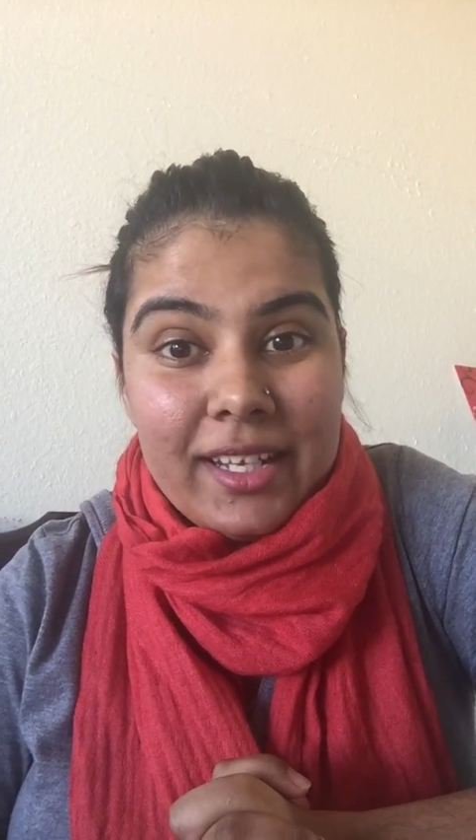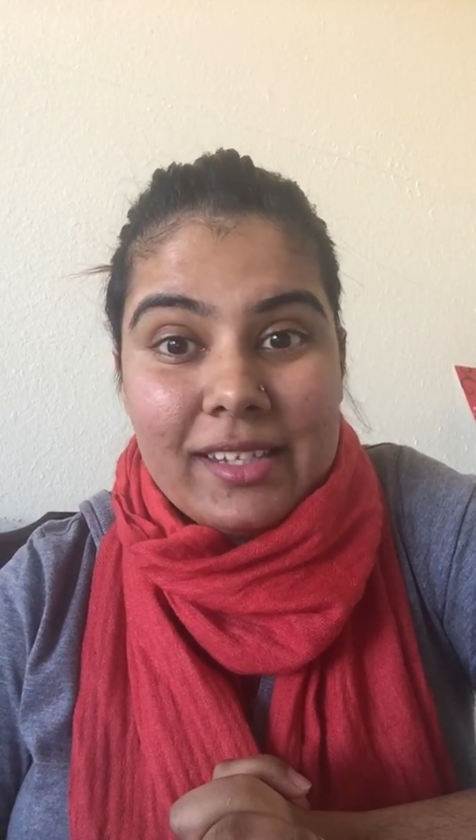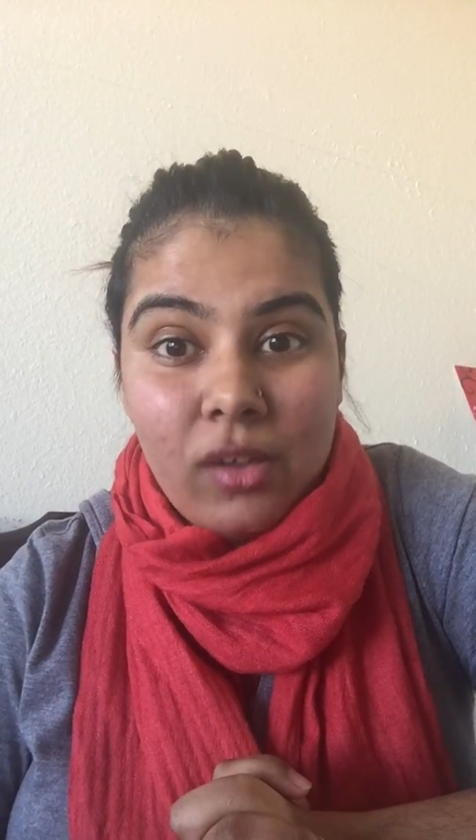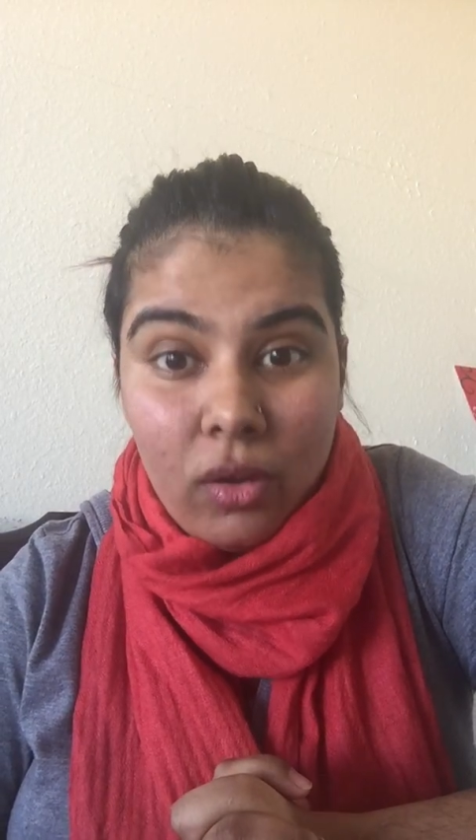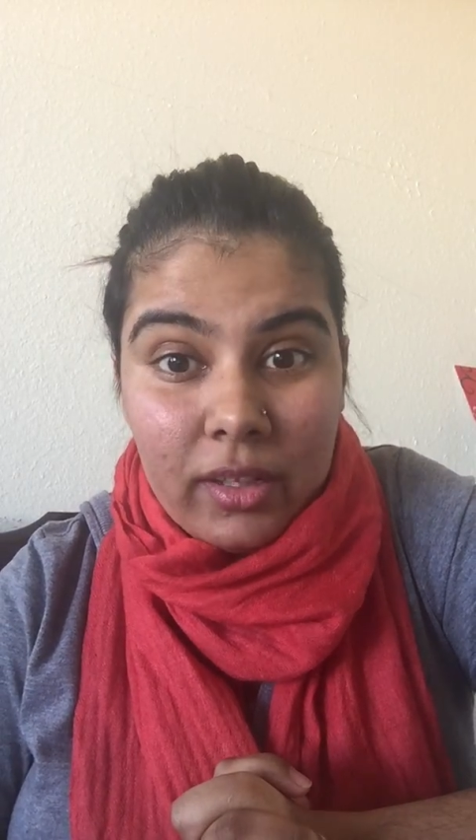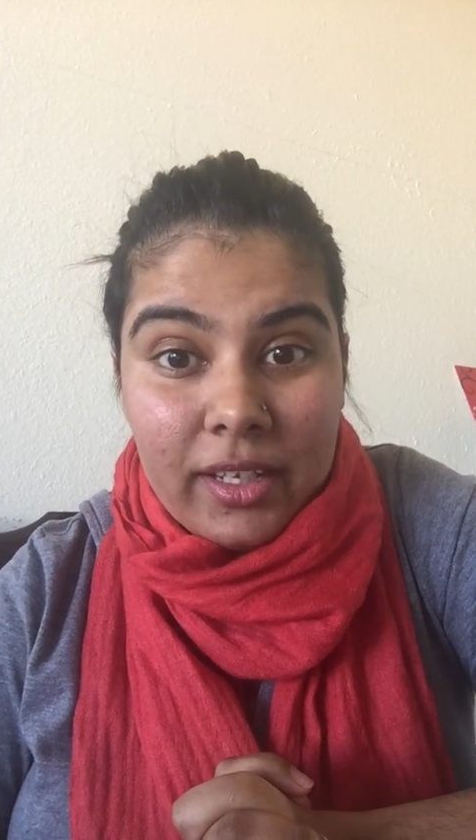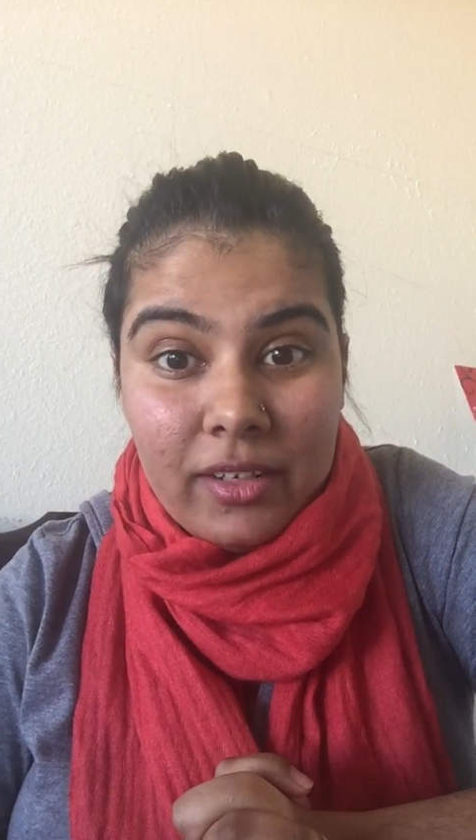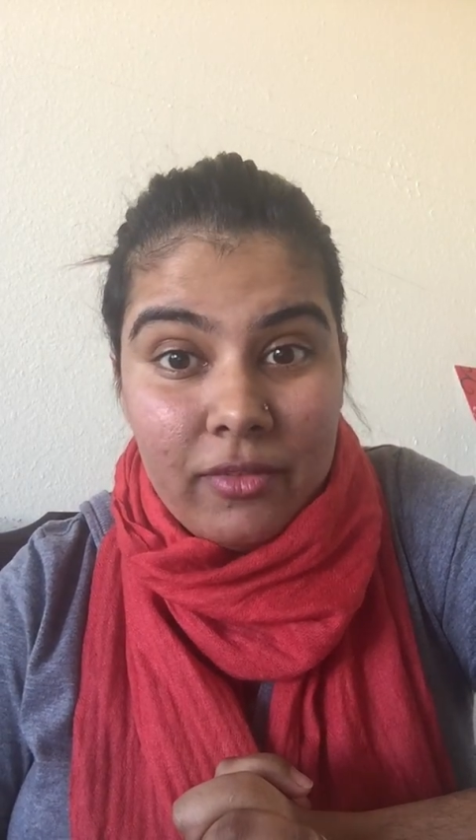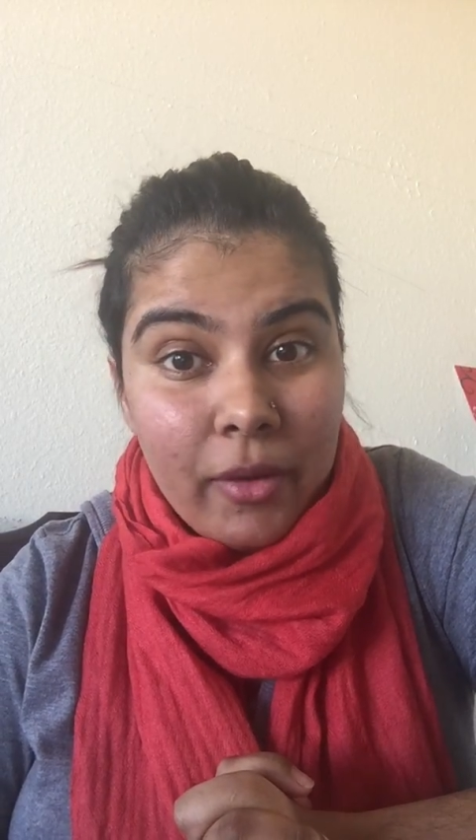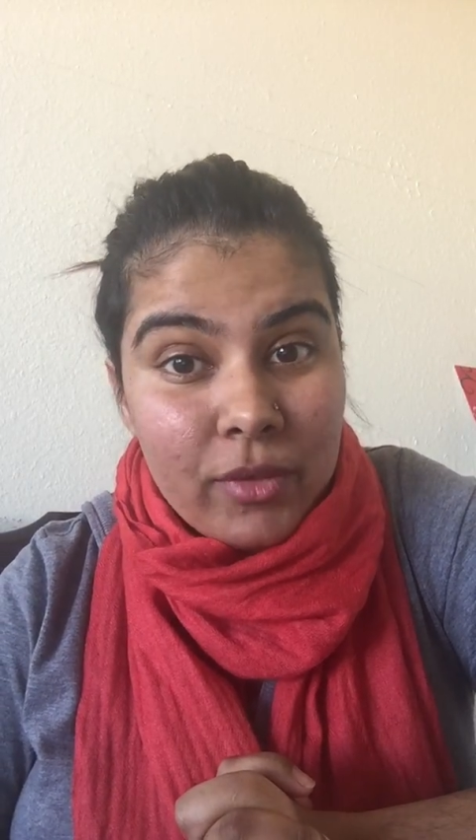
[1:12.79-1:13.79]
a
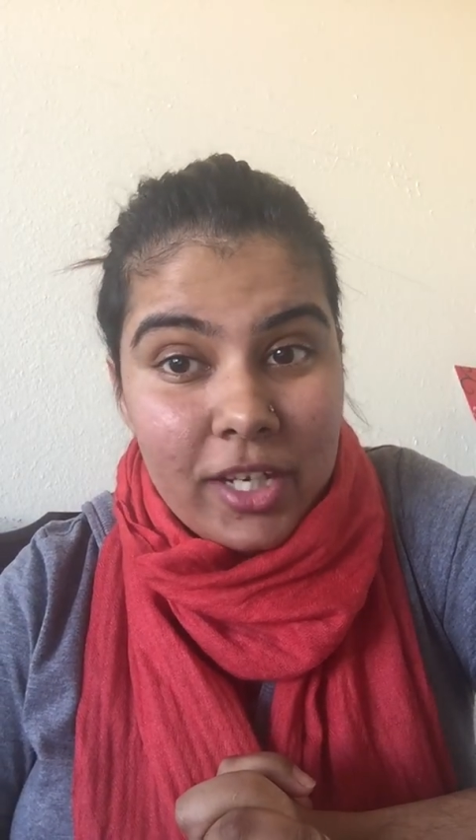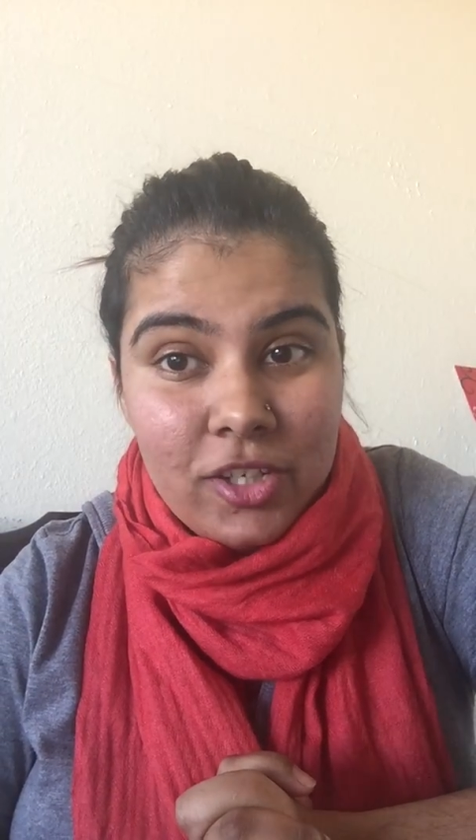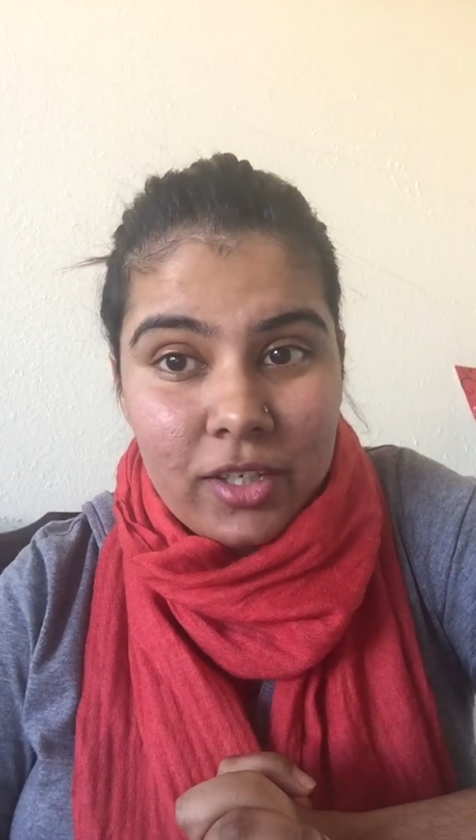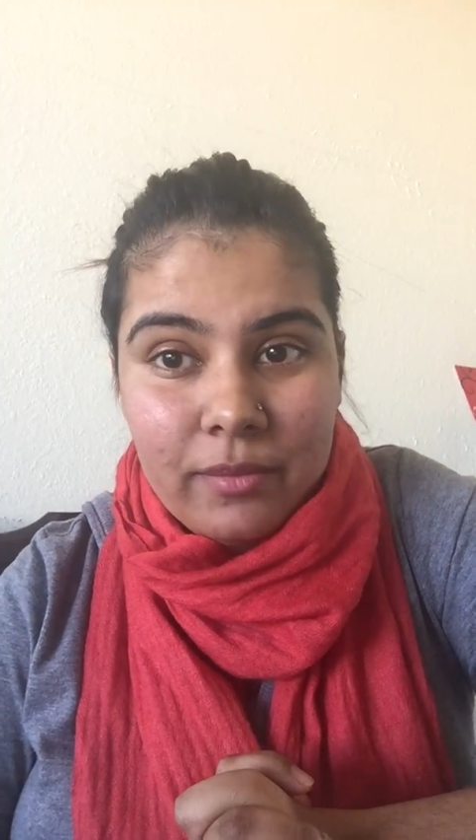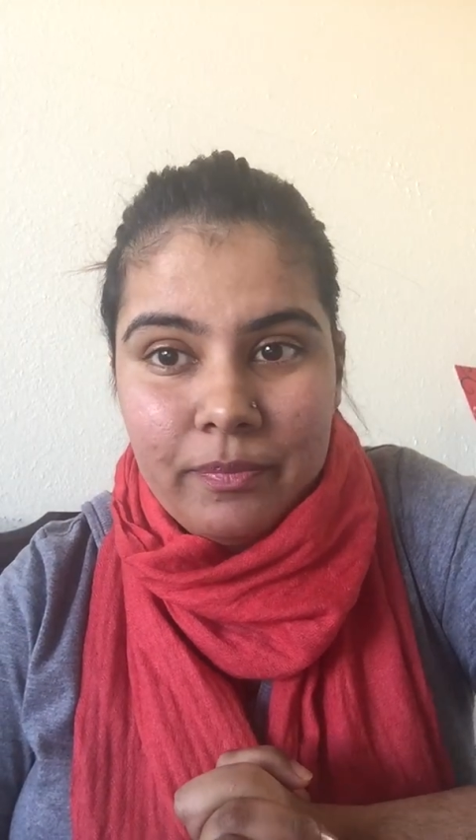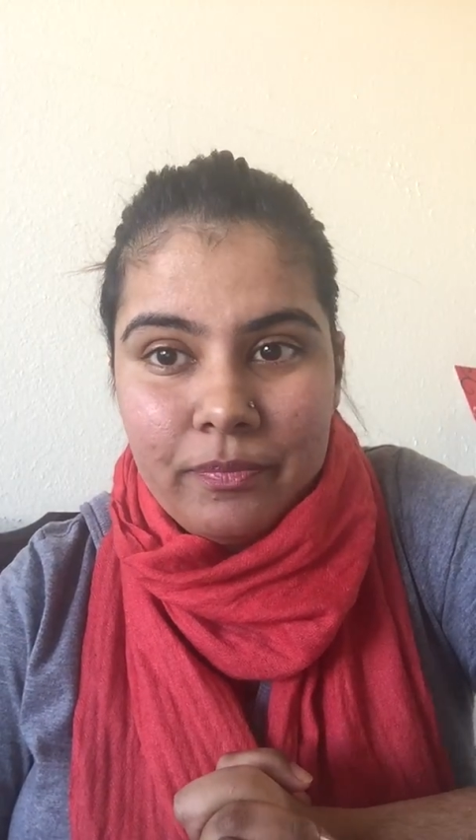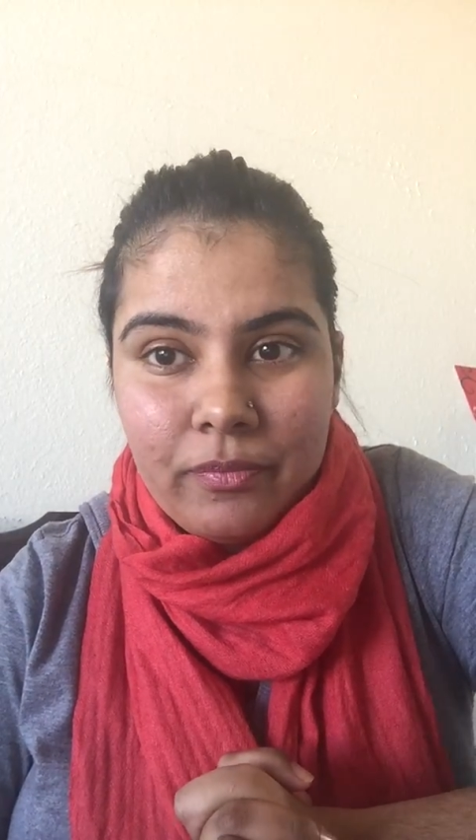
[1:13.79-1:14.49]
solid foundation.